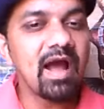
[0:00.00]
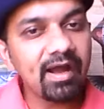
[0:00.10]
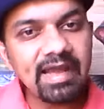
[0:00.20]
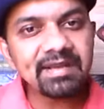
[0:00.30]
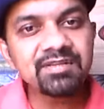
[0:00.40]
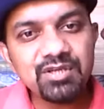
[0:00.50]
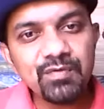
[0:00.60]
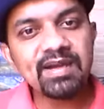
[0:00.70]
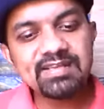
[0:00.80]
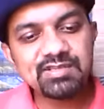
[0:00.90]
Again,
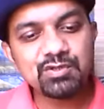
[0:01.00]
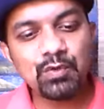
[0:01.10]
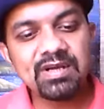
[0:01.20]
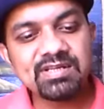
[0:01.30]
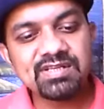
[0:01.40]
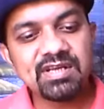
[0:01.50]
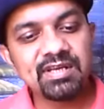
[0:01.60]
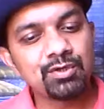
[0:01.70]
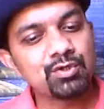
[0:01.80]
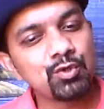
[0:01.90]
divide the students
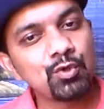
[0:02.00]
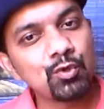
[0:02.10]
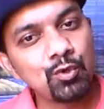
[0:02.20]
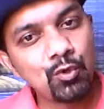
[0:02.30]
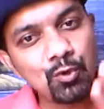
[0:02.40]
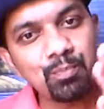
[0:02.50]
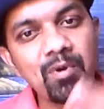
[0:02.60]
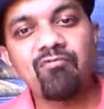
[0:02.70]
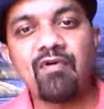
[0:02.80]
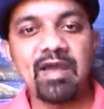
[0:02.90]
into group
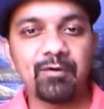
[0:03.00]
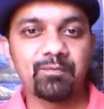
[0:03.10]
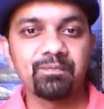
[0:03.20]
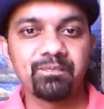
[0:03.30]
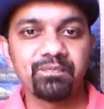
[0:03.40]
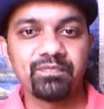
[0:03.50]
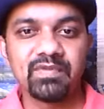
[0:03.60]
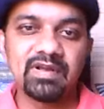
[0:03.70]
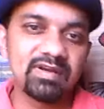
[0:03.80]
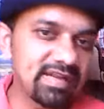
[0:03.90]
of 5.
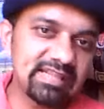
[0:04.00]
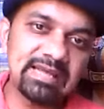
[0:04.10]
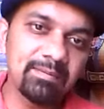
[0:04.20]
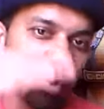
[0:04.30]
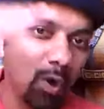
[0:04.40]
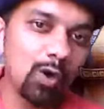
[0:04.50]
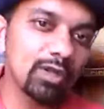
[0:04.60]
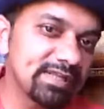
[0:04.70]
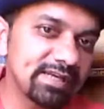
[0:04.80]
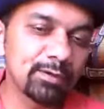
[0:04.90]
Tell them all
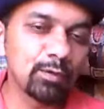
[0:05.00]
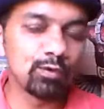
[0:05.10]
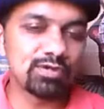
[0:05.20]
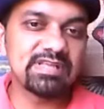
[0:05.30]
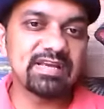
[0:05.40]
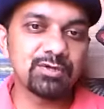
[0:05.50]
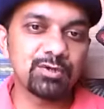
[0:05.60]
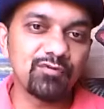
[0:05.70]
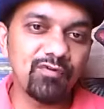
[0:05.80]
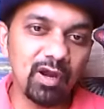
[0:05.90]
the rules they
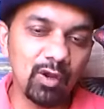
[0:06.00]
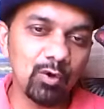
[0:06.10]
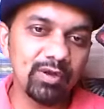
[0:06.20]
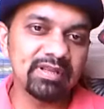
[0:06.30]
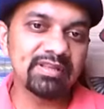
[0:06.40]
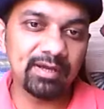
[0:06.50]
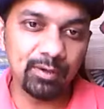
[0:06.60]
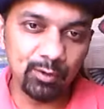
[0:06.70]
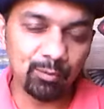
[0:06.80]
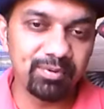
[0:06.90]
should follow in the
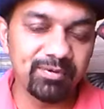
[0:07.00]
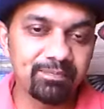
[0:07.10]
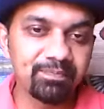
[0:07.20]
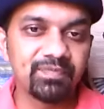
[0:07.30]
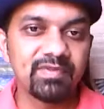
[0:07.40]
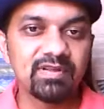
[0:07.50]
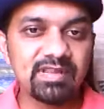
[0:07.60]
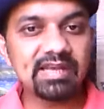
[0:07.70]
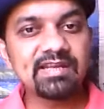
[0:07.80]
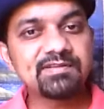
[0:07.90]
group.
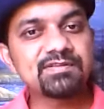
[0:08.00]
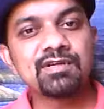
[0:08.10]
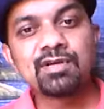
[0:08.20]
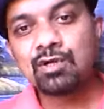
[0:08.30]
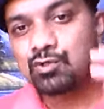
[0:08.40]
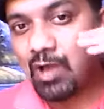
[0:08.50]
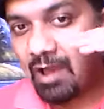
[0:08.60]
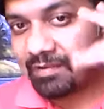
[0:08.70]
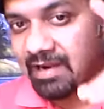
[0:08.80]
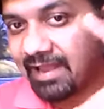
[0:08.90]
That is to
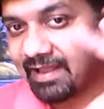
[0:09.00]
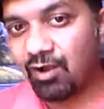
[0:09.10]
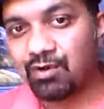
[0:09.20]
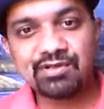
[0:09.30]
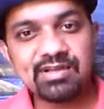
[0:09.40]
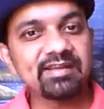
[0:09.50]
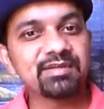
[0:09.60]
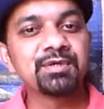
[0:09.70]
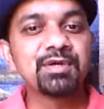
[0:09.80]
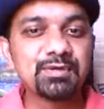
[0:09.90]
have an eye contact,
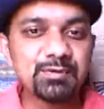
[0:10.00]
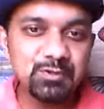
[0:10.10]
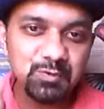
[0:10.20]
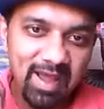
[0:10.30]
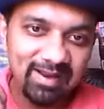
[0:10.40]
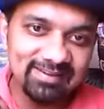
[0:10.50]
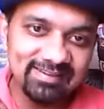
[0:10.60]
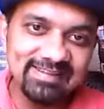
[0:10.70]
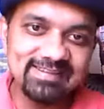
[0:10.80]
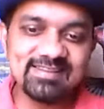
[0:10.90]
to smile at
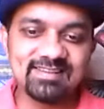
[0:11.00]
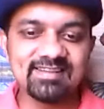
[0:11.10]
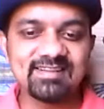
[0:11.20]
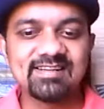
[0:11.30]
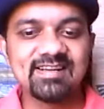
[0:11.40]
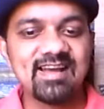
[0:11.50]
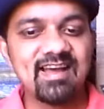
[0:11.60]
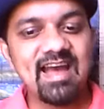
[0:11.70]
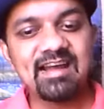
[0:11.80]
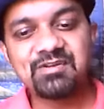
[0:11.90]
each other,
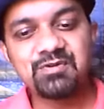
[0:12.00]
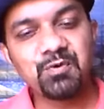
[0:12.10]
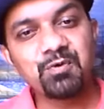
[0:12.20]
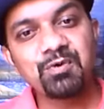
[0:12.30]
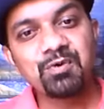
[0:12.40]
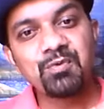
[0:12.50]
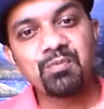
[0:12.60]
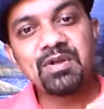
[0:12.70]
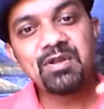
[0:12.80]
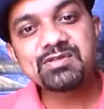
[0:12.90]
and to
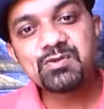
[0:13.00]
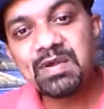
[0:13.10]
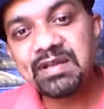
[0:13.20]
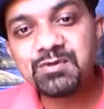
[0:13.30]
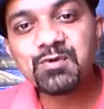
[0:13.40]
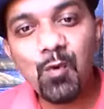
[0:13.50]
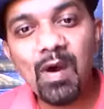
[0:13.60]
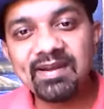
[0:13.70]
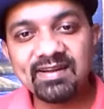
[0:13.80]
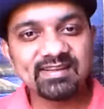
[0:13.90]
be sweet to
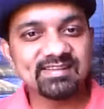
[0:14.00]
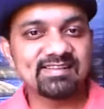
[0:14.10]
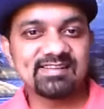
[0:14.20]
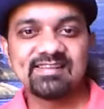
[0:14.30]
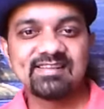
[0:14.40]
one another.